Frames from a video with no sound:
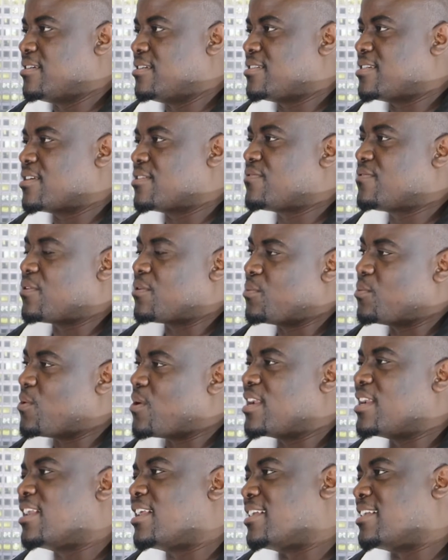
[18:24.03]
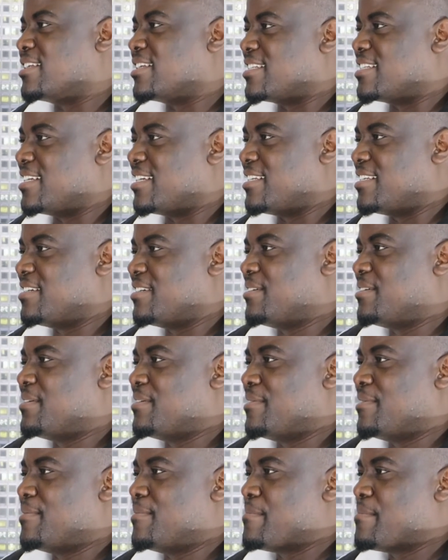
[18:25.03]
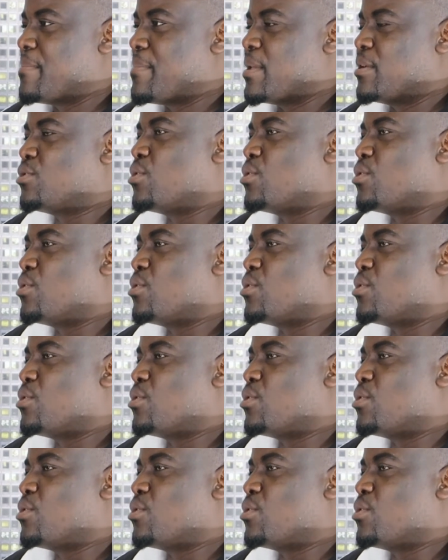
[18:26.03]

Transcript: just from 100.